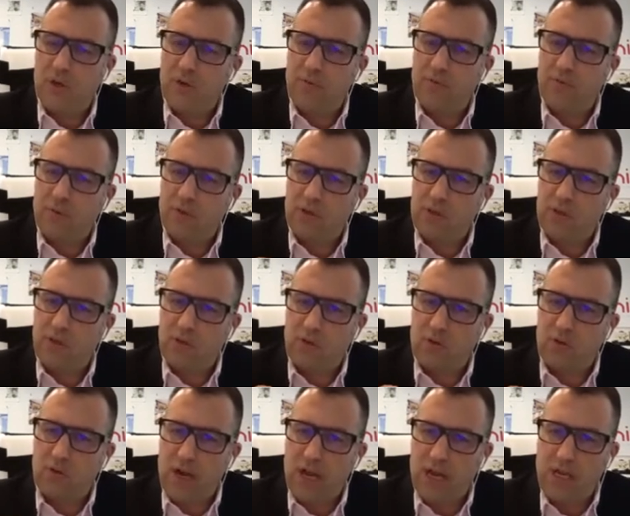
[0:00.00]
to
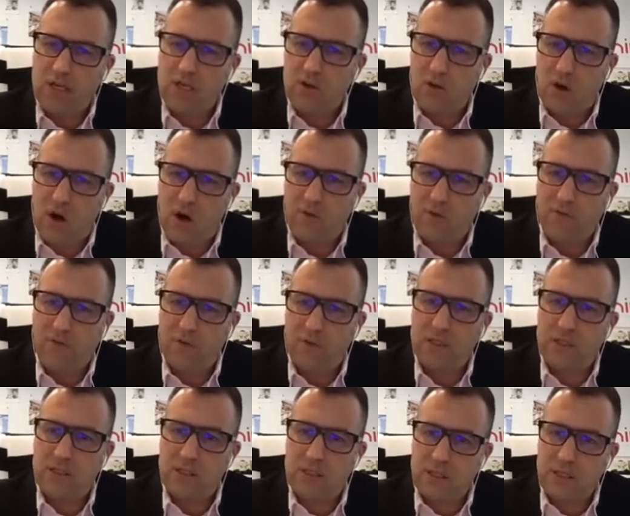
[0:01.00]
create your office
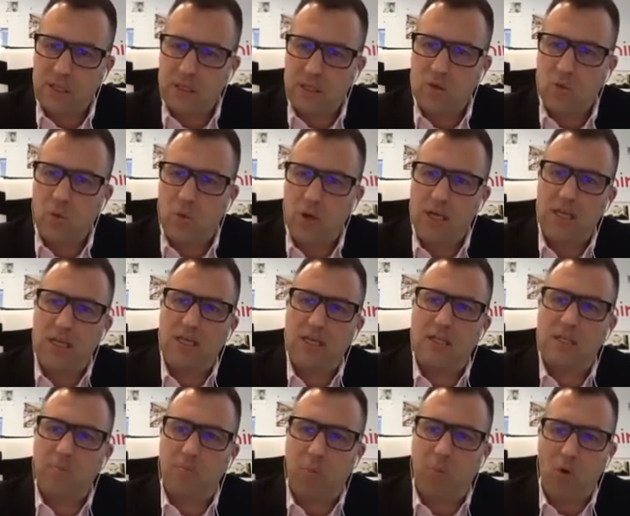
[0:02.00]
in such a way that it
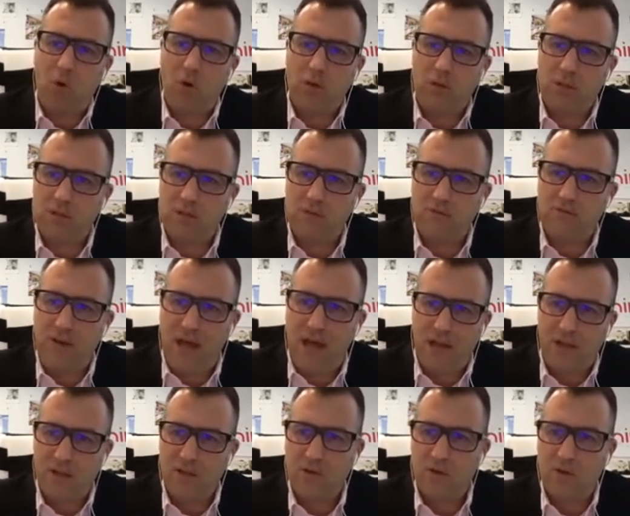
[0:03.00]
supports the
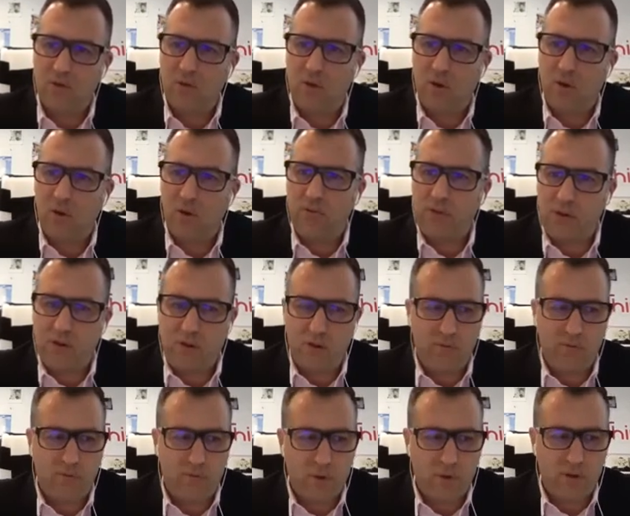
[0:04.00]
value of
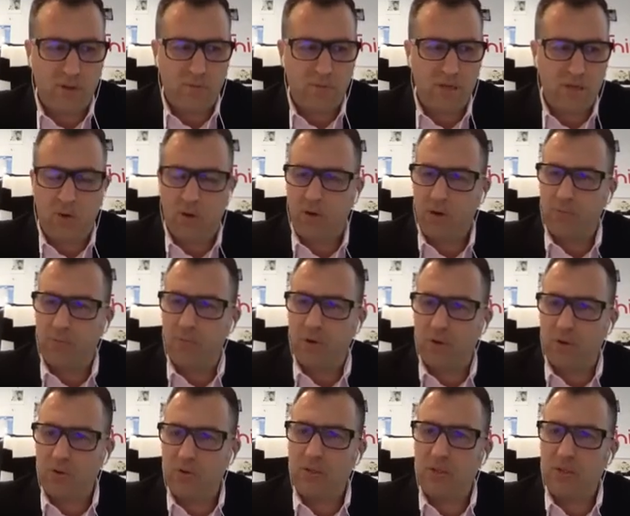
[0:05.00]
what the people are
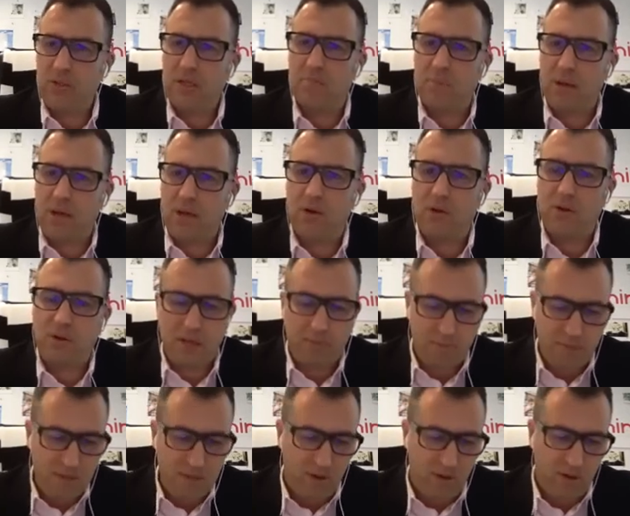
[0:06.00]
producing better, that
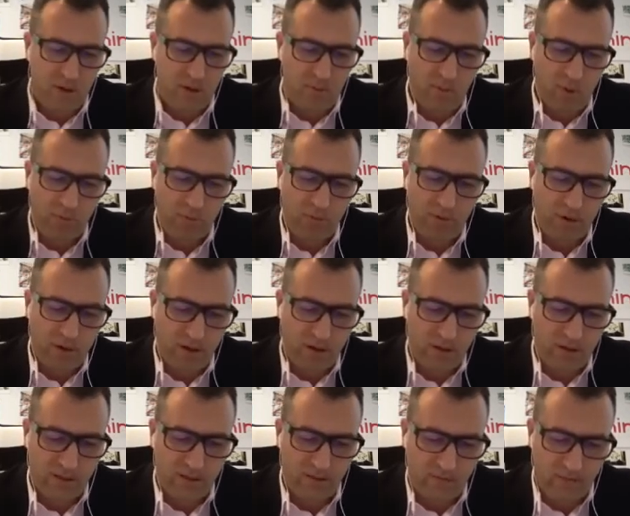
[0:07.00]
people are more
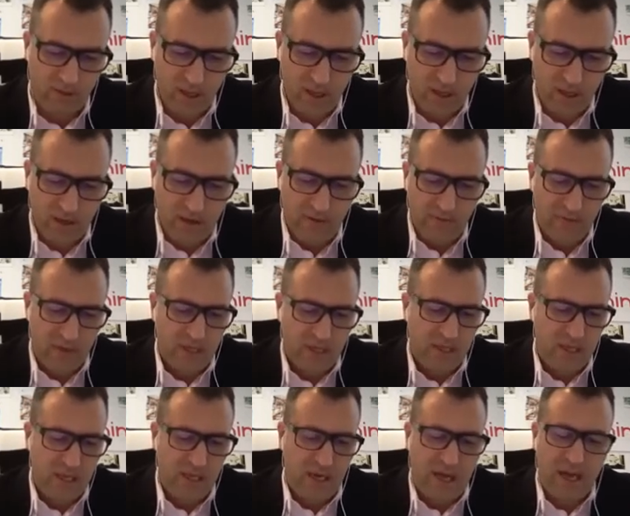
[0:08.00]
productive, that they
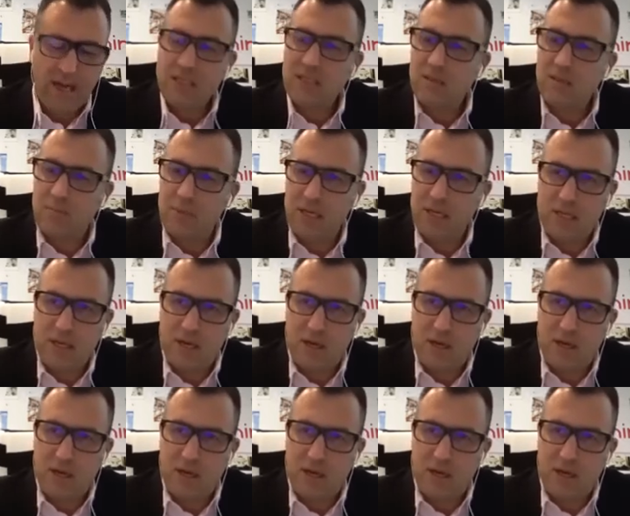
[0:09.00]
like to be there, and